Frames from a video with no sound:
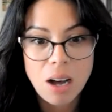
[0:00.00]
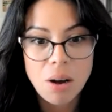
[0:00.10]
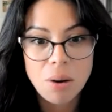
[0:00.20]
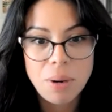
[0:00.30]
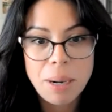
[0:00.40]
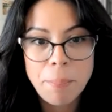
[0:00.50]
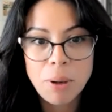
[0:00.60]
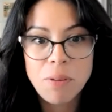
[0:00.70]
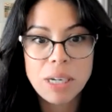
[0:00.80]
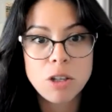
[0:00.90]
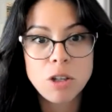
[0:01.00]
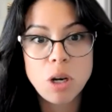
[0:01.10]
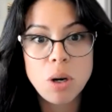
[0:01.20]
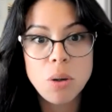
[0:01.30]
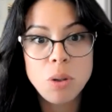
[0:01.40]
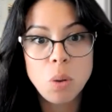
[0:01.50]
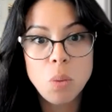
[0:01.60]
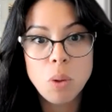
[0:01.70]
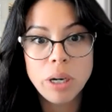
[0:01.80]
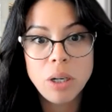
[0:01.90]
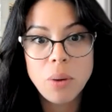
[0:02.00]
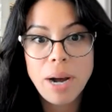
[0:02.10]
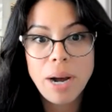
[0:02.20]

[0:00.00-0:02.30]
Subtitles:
All right, perfect. So you'll want to go